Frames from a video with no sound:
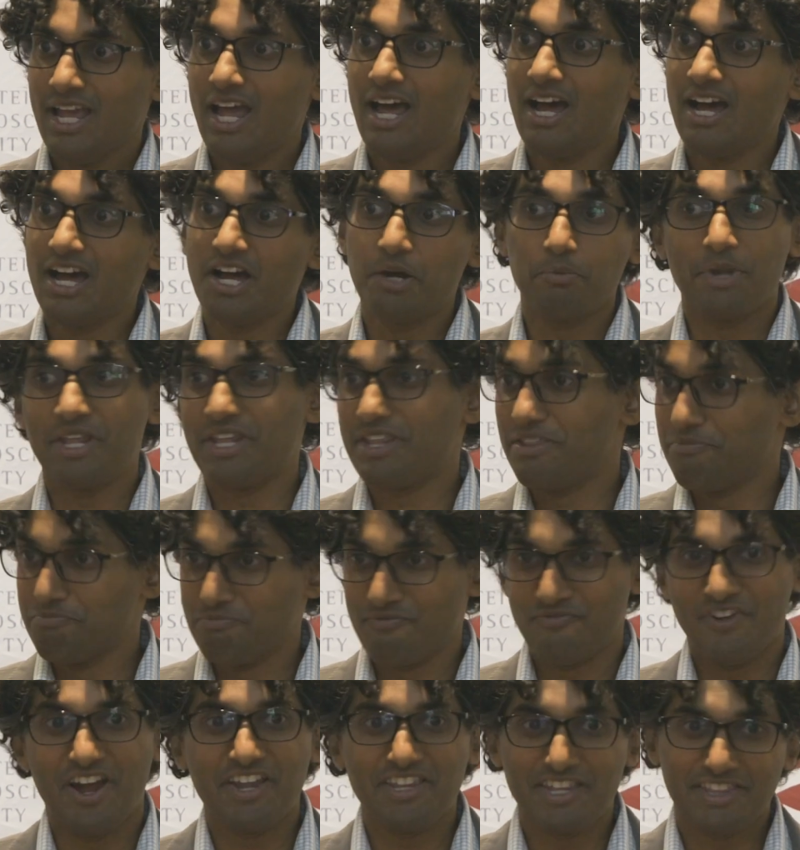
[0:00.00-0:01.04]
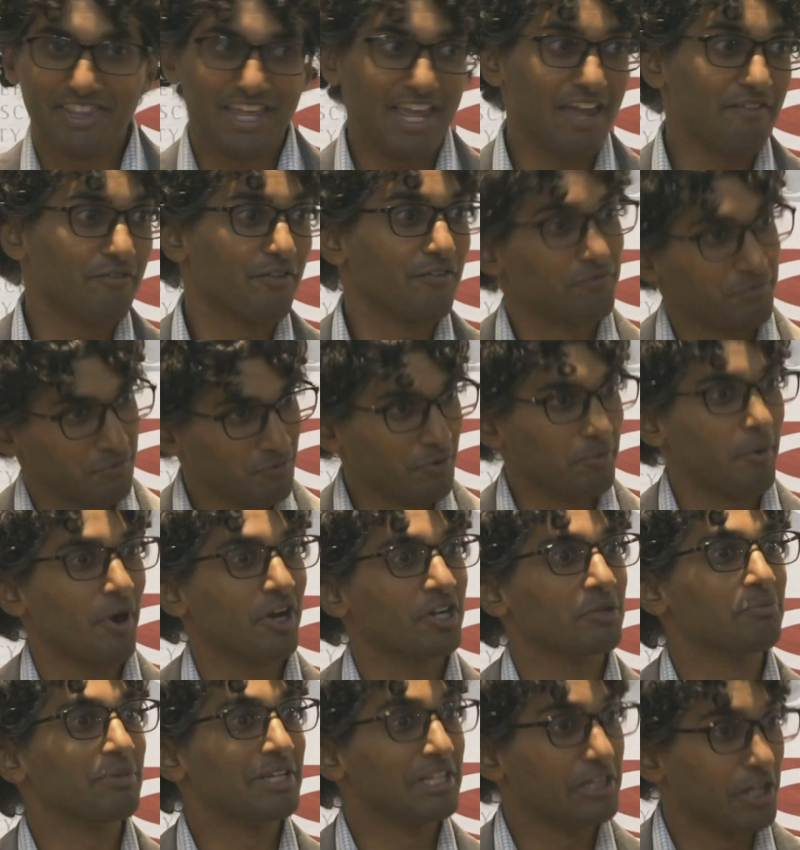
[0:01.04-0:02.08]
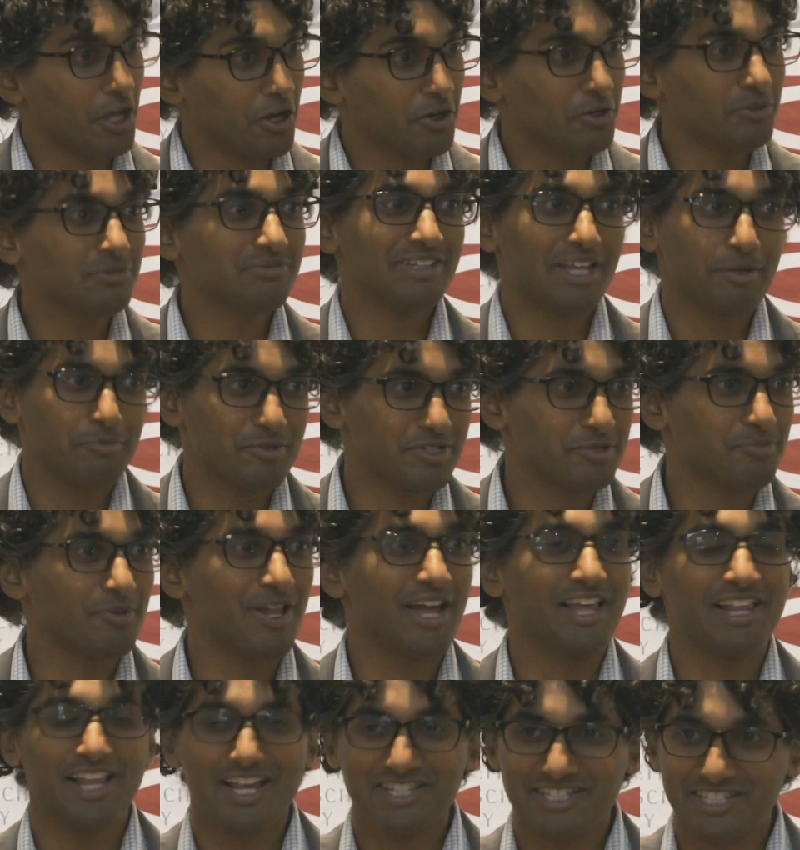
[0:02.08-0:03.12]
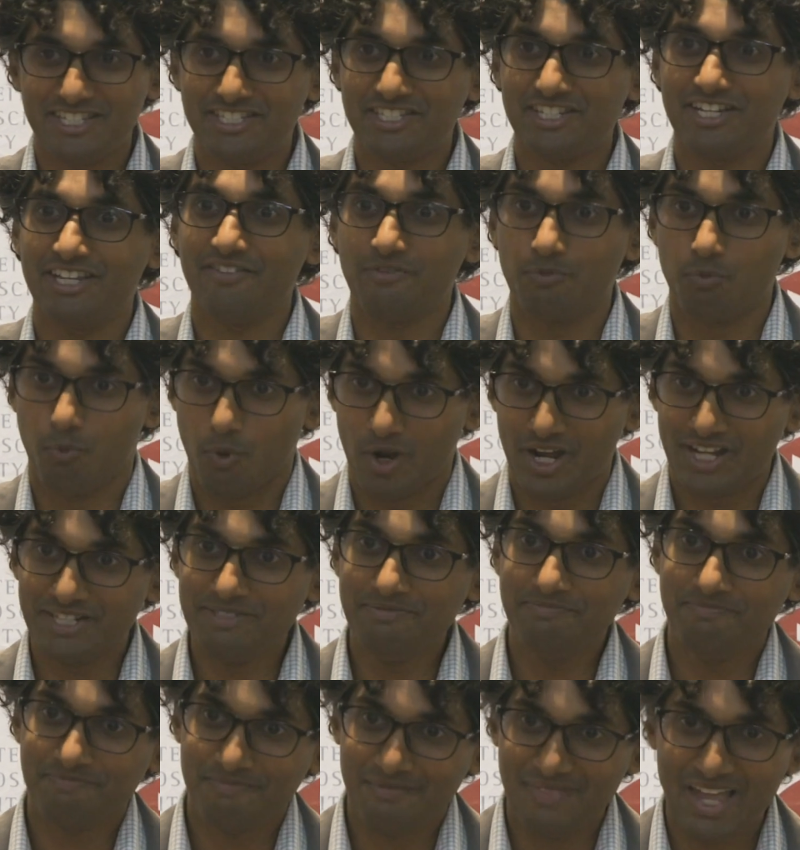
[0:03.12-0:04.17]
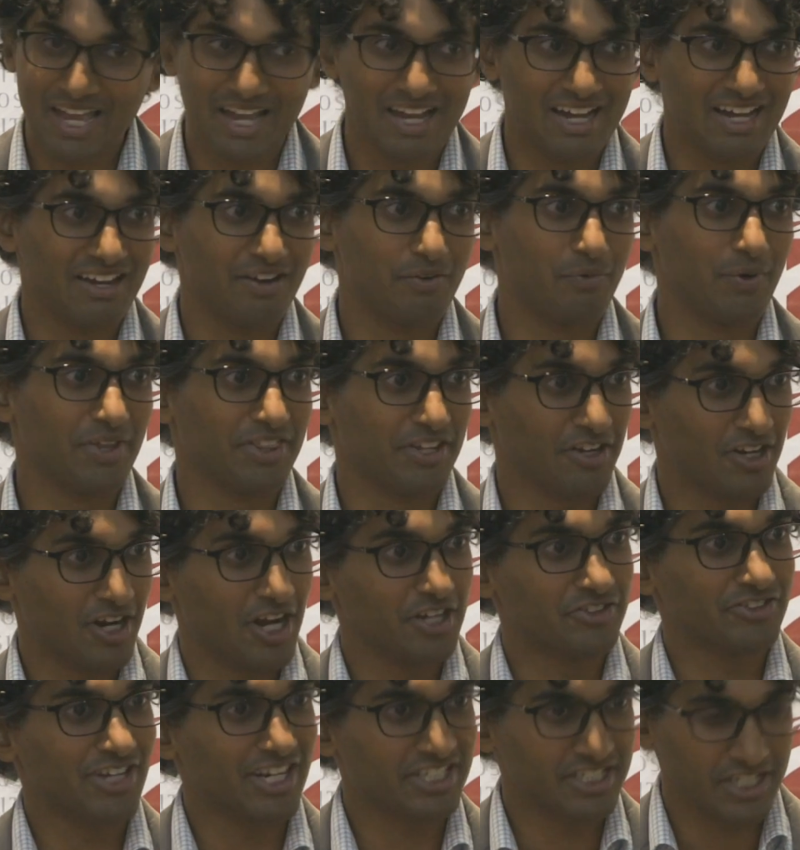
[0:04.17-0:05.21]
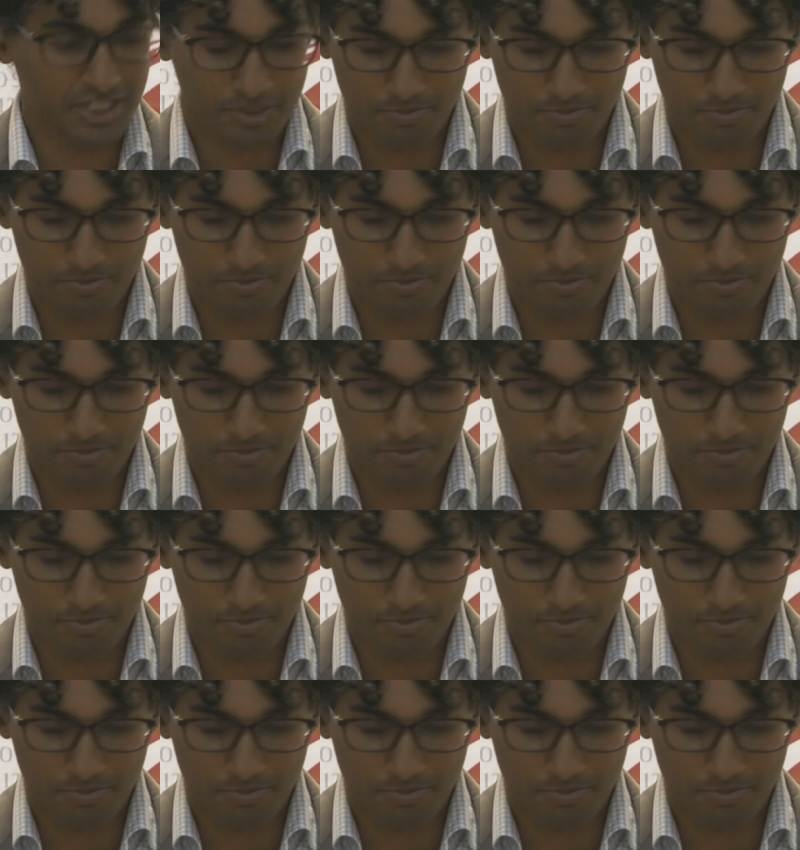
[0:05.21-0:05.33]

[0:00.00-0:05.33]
and find that they have a remarkably low labor supply elasticity of 1 when their contracts